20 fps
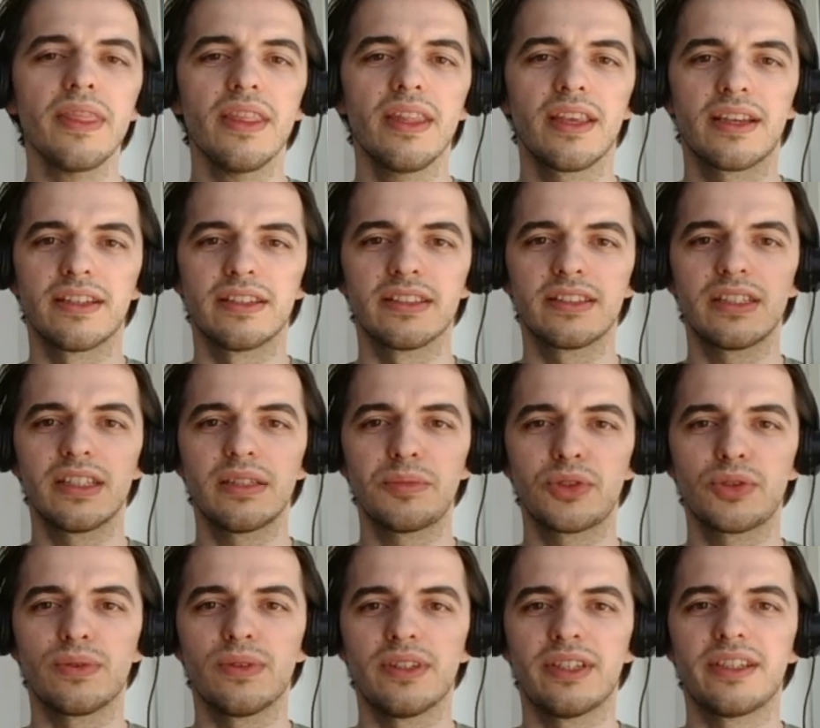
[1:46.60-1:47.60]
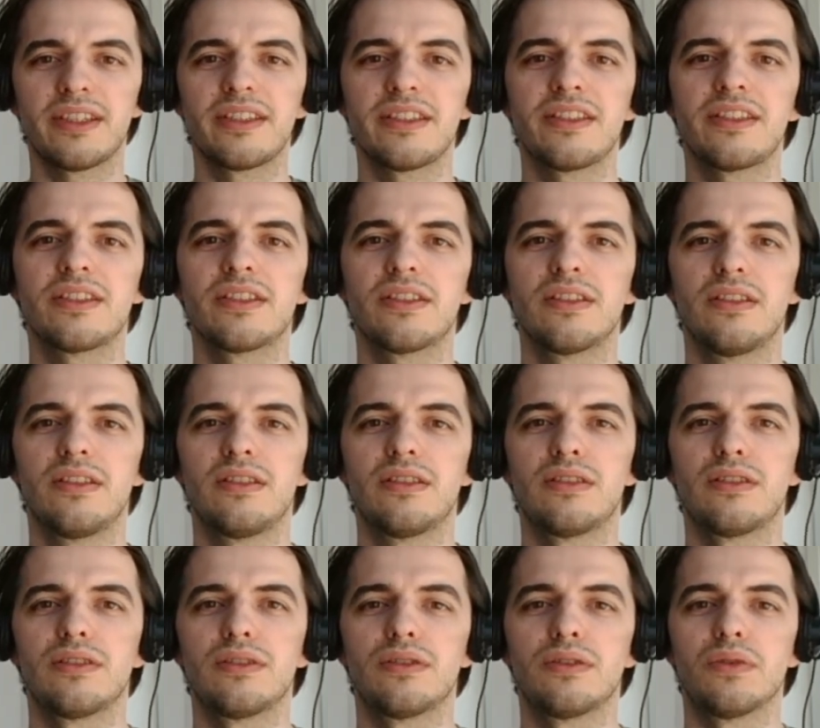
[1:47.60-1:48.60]
conceptualize
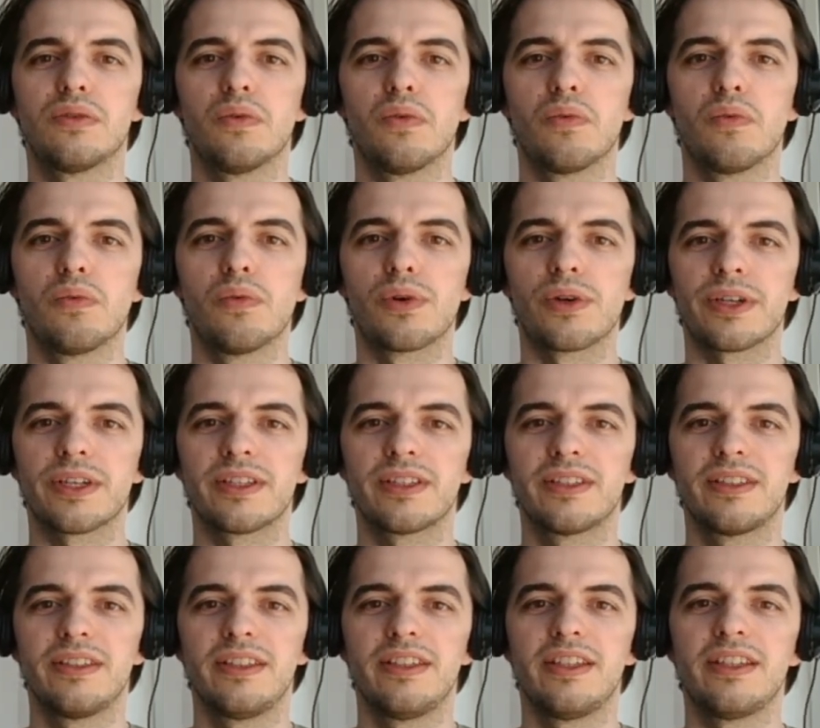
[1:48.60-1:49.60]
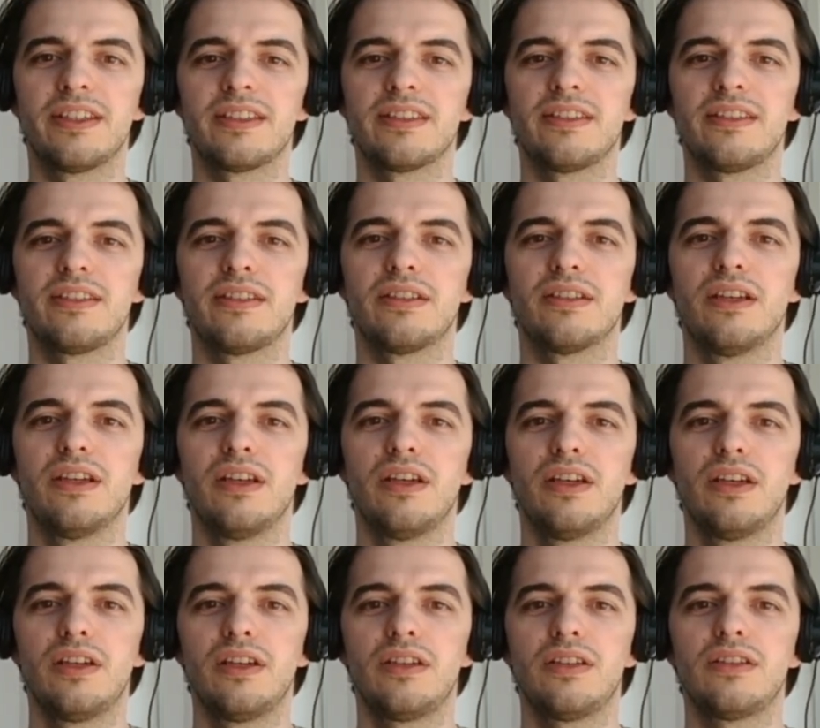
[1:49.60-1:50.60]
work, as in
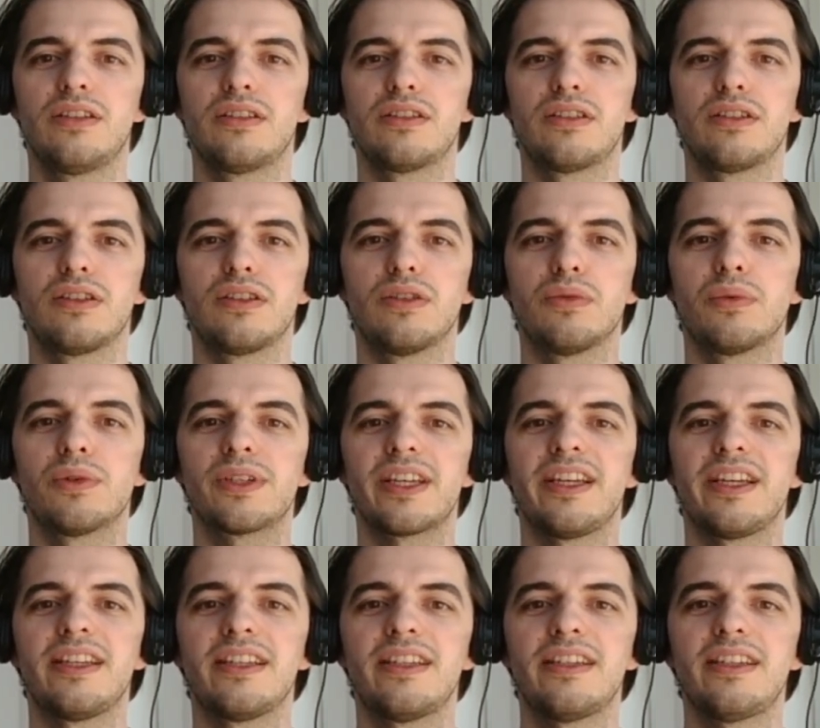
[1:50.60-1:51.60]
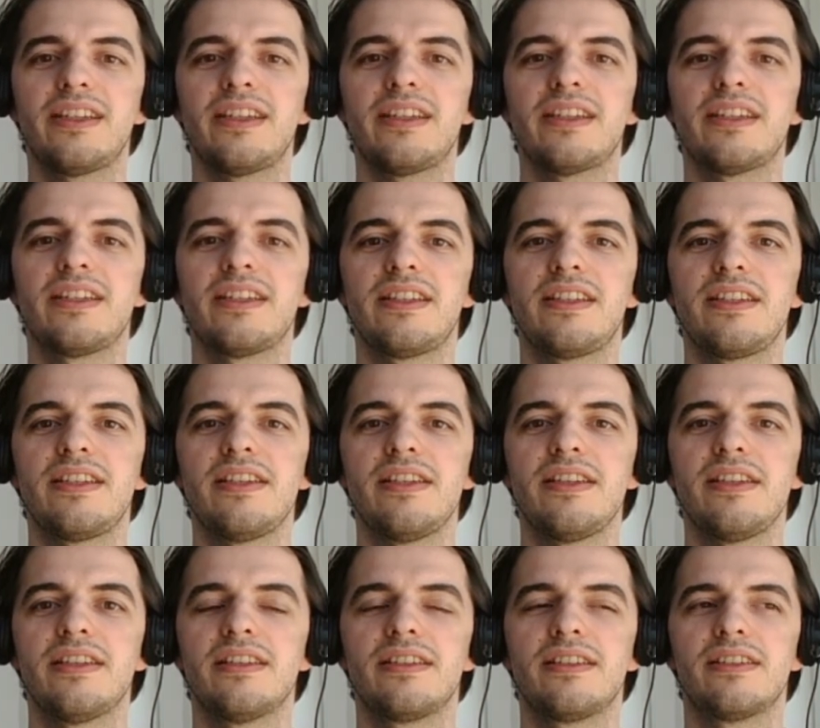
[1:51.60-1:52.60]
the working day and
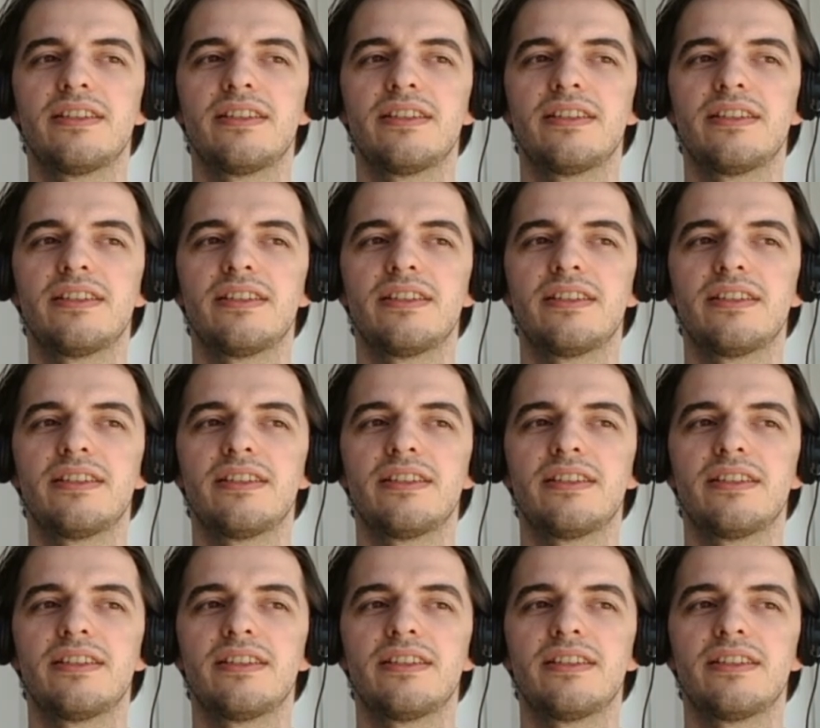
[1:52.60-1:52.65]
the